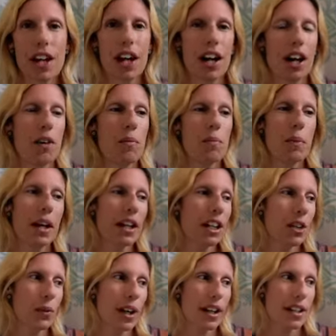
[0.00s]
But
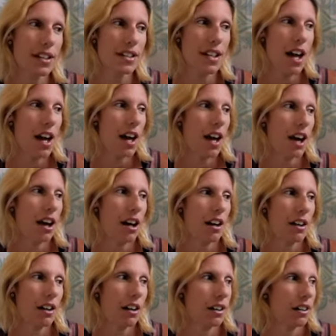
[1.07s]
anyways,
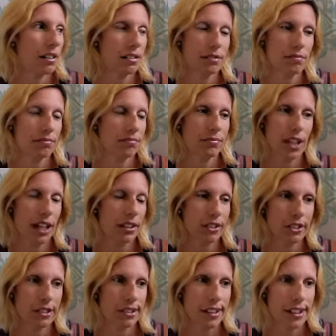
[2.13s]
our
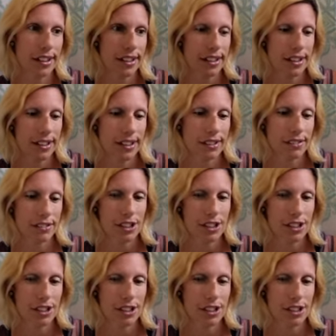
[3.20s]
landlord lady,